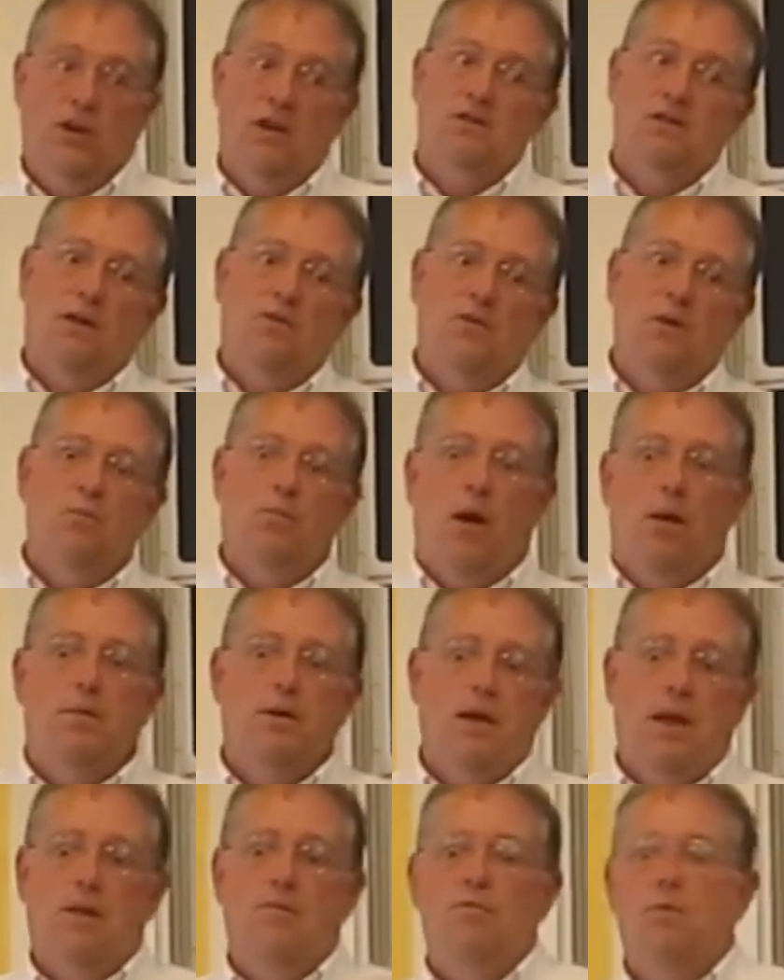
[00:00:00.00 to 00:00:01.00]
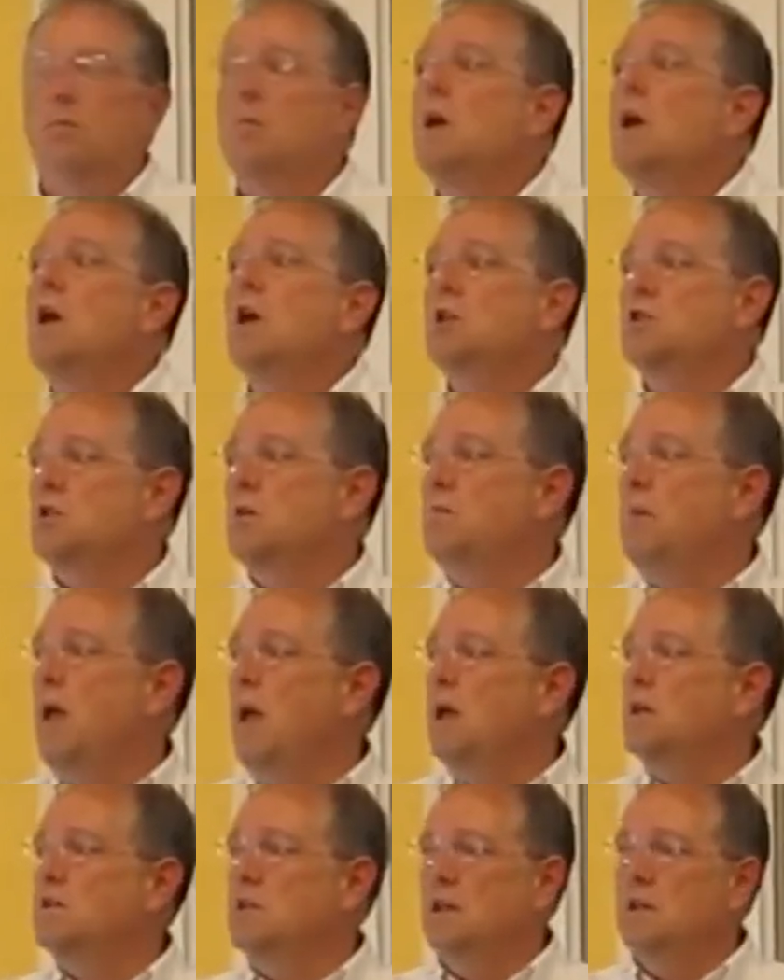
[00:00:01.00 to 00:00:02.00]
H I V probably came from
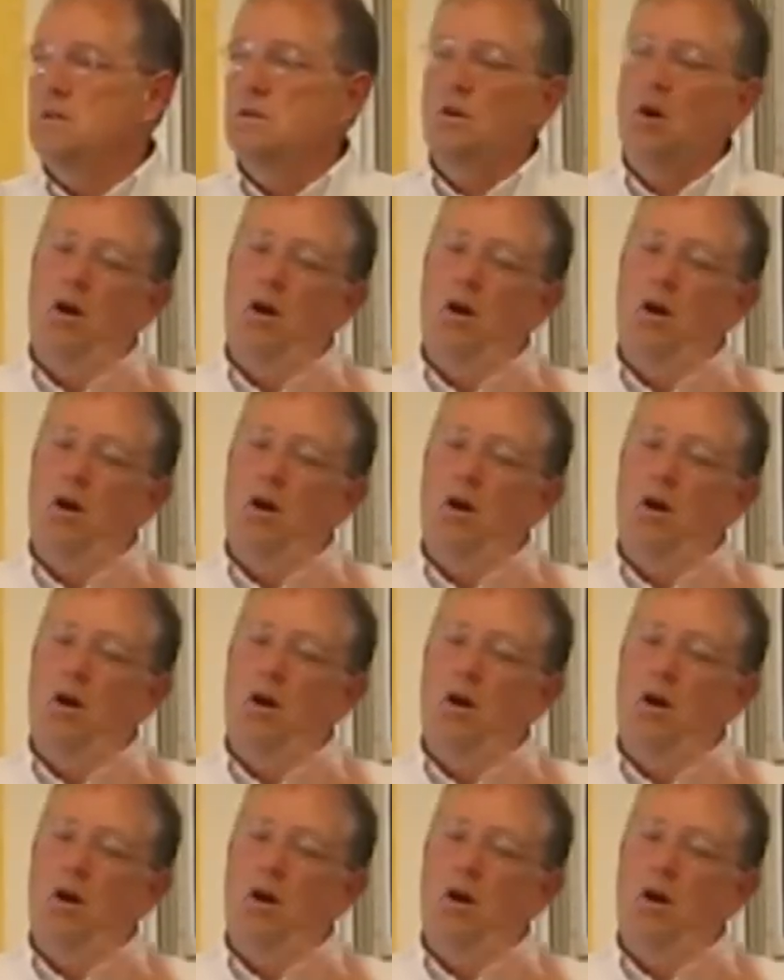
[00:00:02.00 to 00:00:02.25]
chimpanzees,